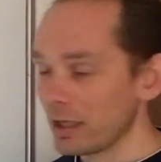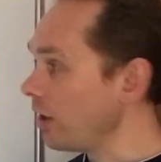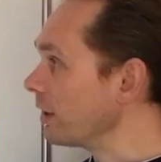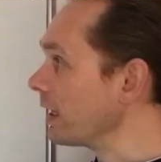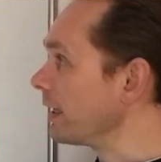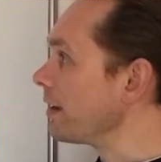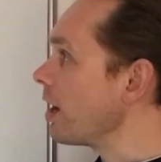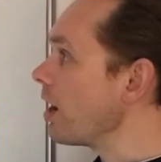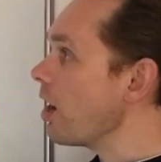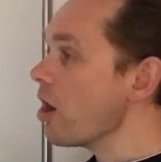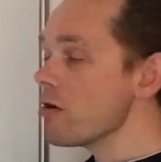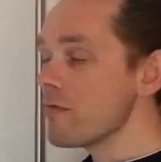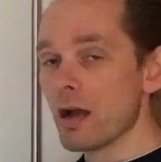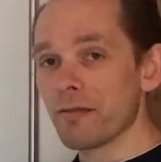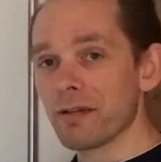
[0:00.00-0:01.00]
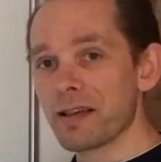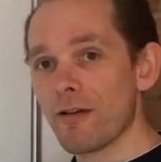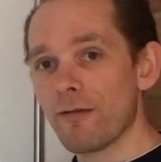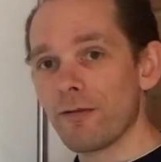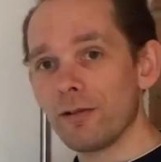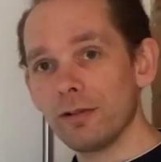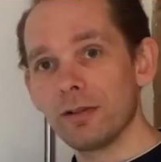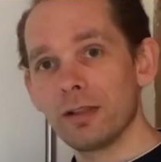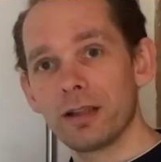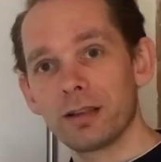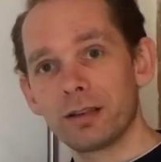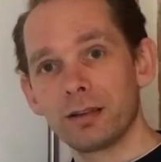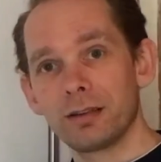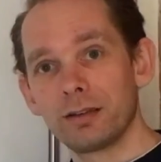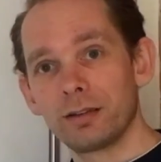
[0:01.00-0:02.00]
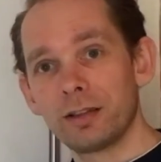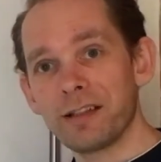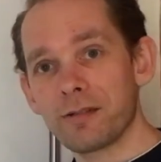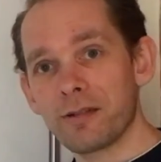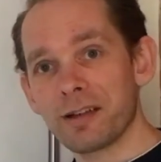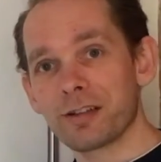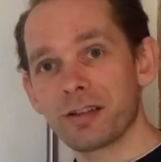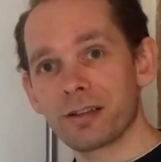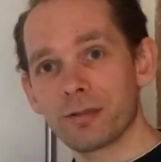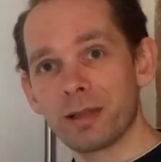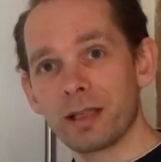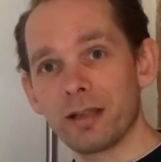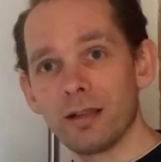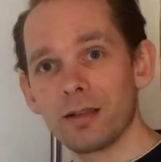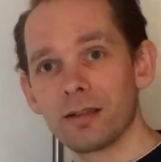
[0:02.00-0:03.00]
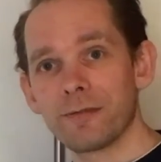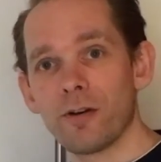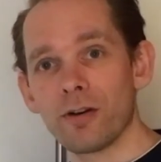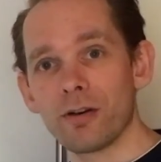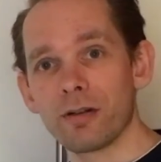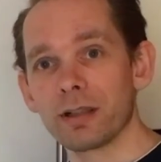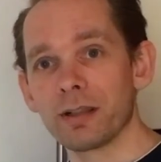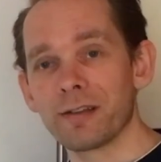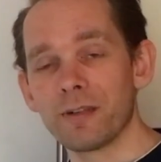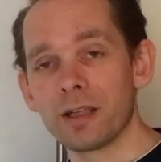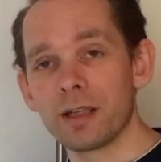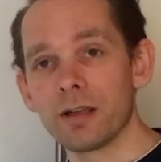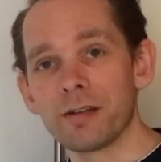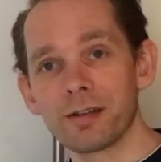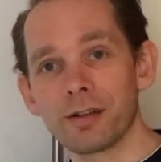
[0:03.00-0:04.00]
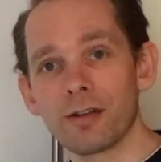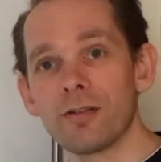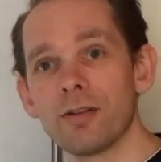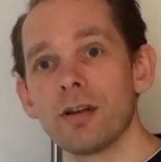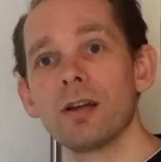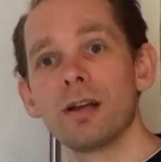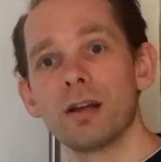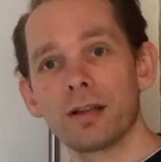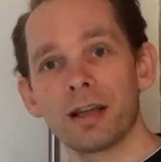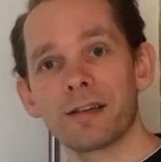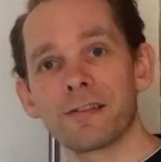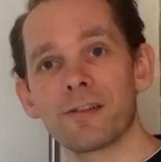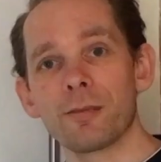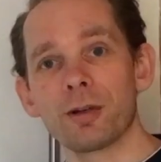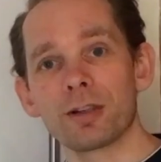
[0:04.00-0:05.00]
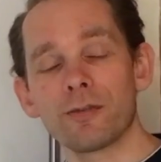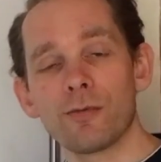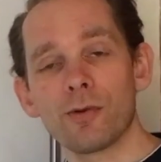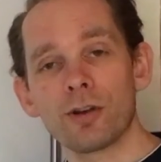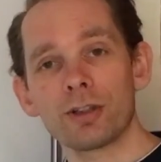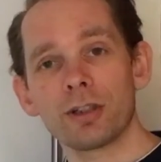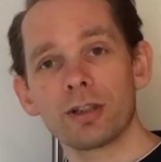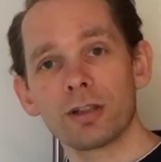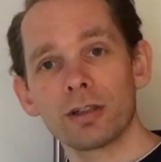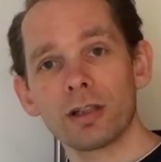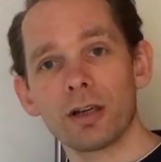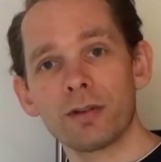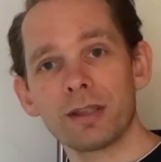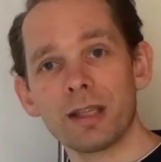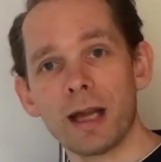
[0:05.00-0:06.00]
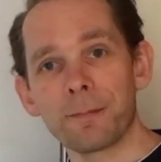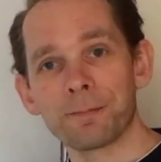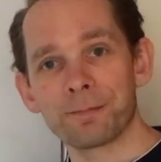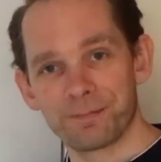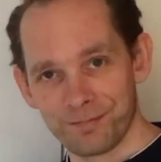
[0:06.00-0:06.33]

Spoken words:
Okay, hope that was helpful. These questions will be following this video, so thanks very much for watching. Good luck with that.